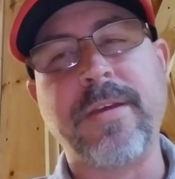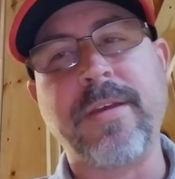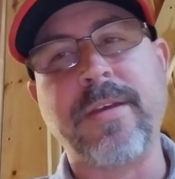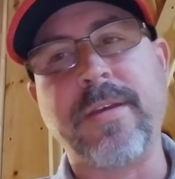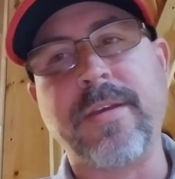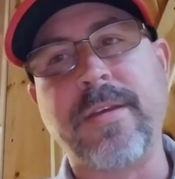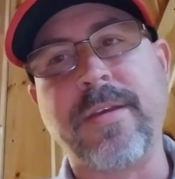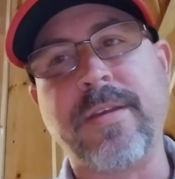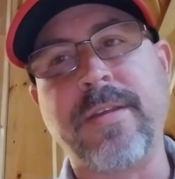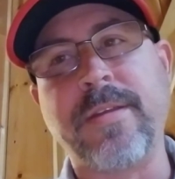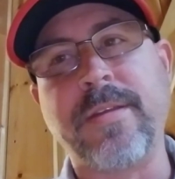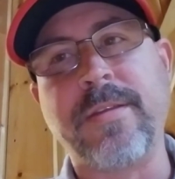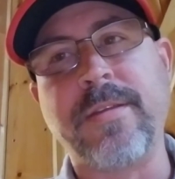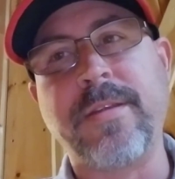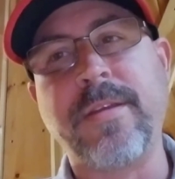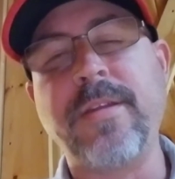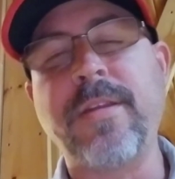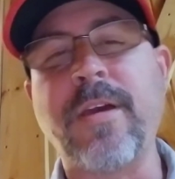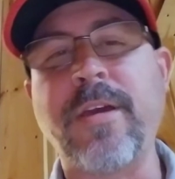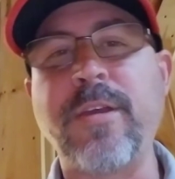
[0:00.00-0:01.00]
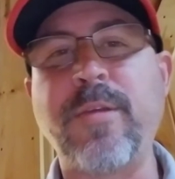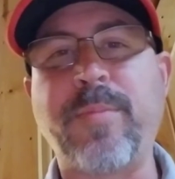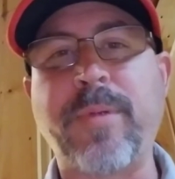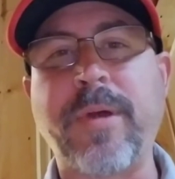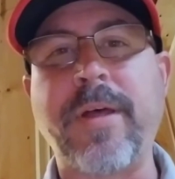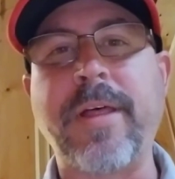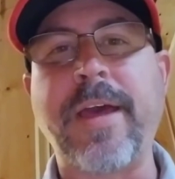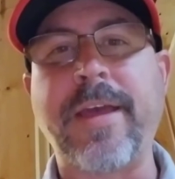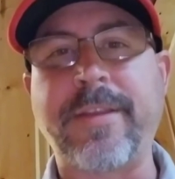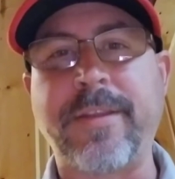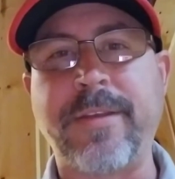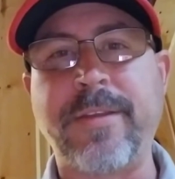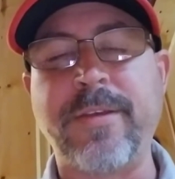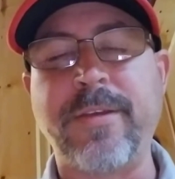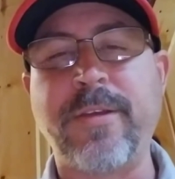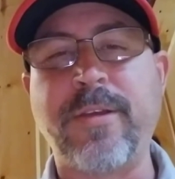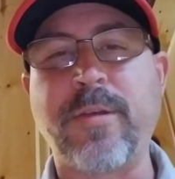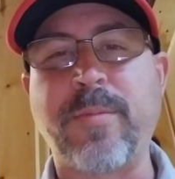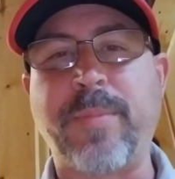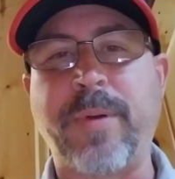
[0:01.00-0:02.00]
And you probably have to do
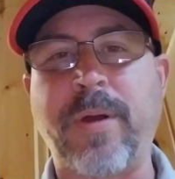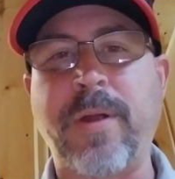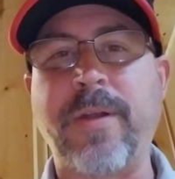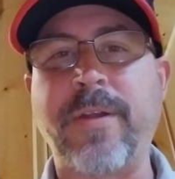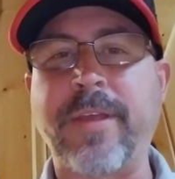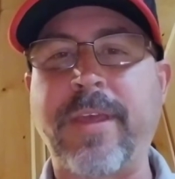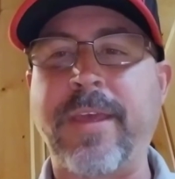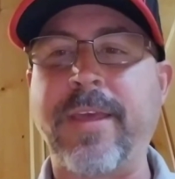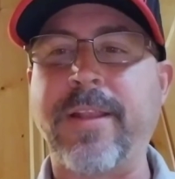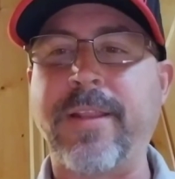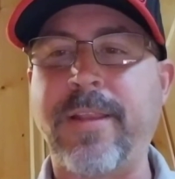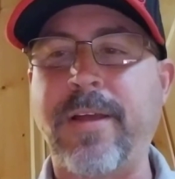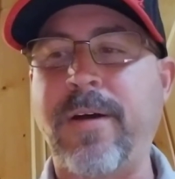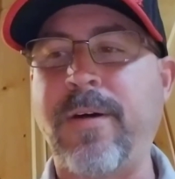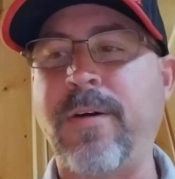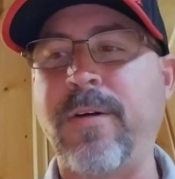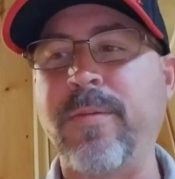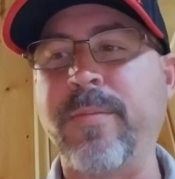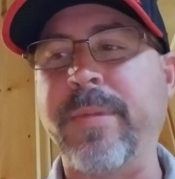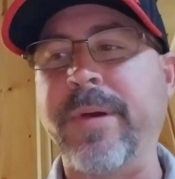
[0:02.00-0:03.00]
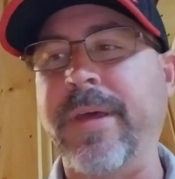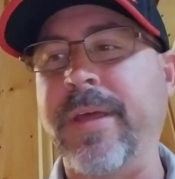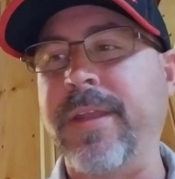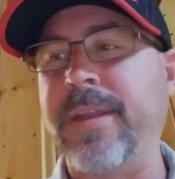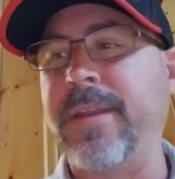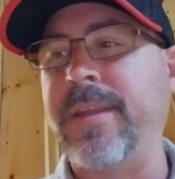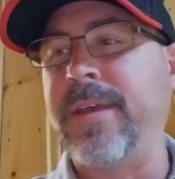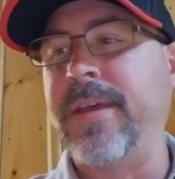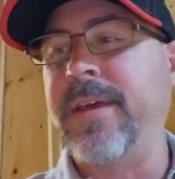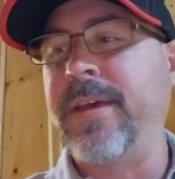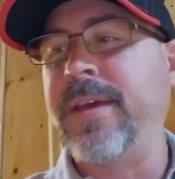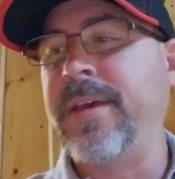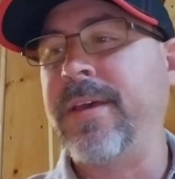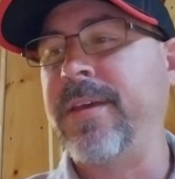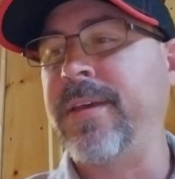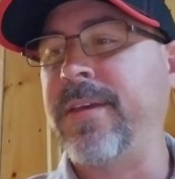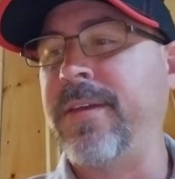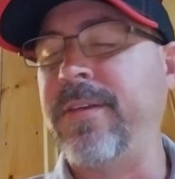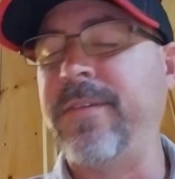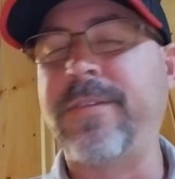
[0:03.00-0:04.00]
your part to get along, but
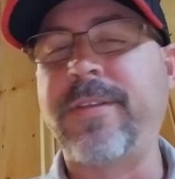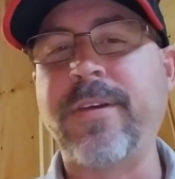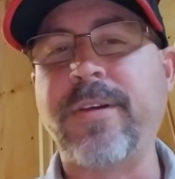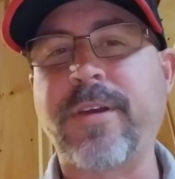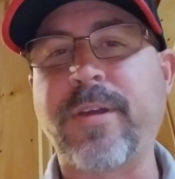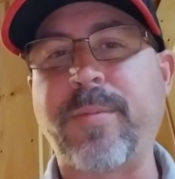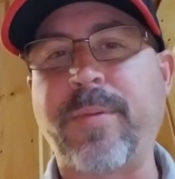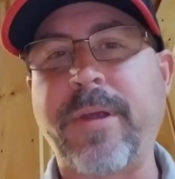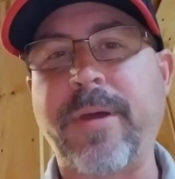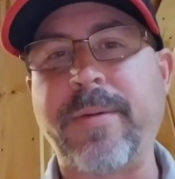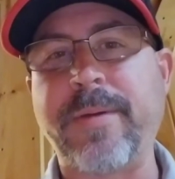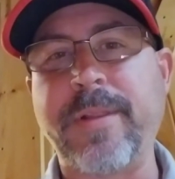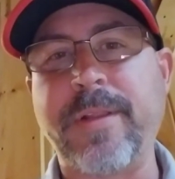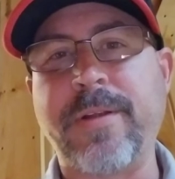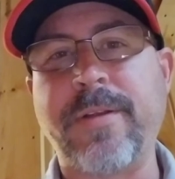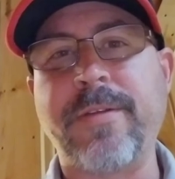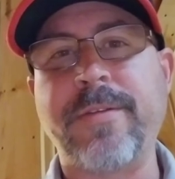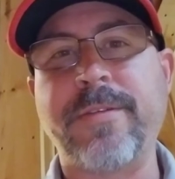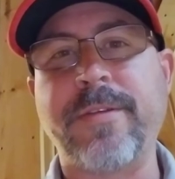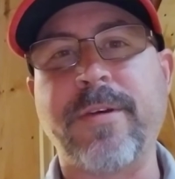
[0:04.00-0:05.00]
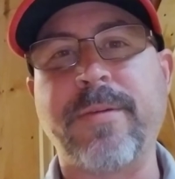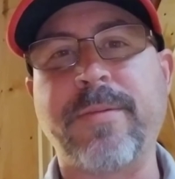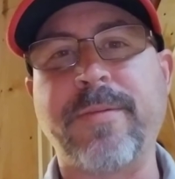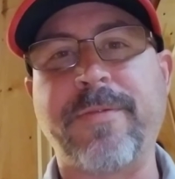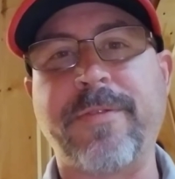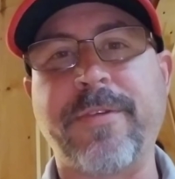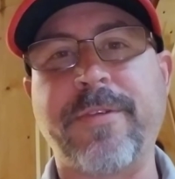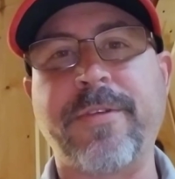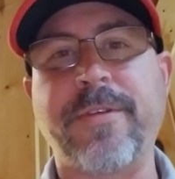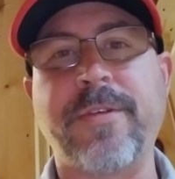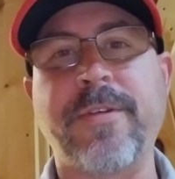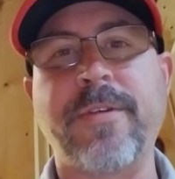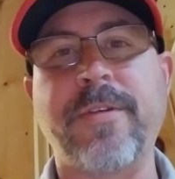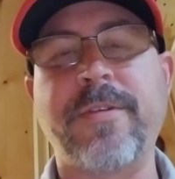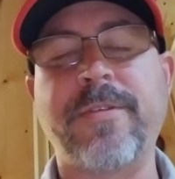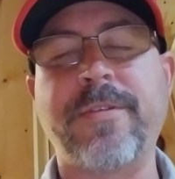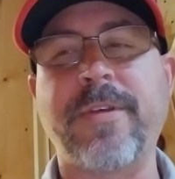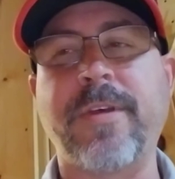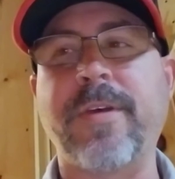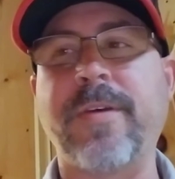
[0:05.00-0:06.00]
you still could probably learn something for sure.
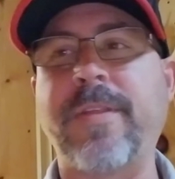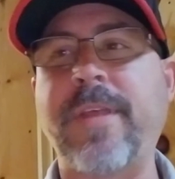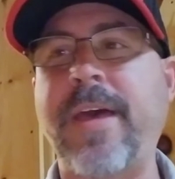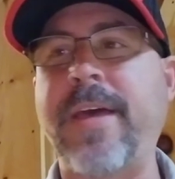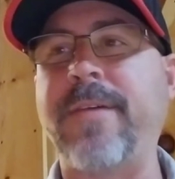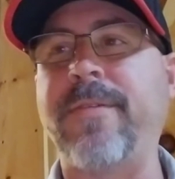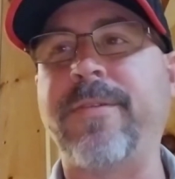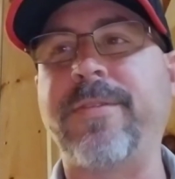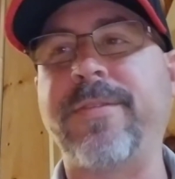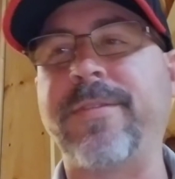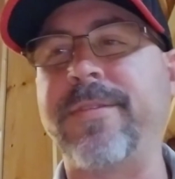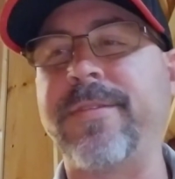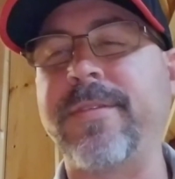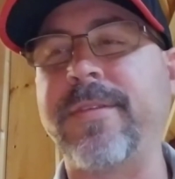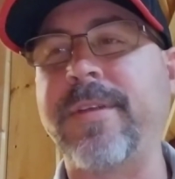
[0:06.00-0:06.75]
So that was